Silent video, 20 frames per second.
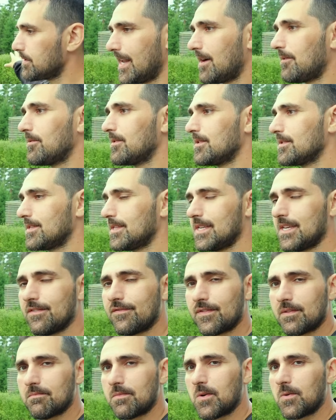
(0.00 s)
and I wanna see
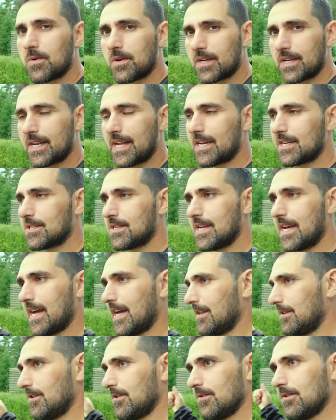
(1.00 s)
if the mower can actually
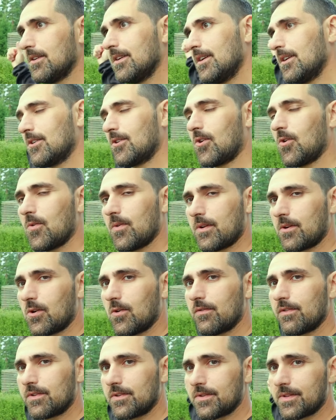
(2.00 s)
handle going
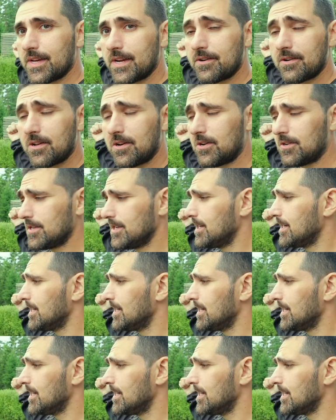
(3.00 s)
over to their lawn.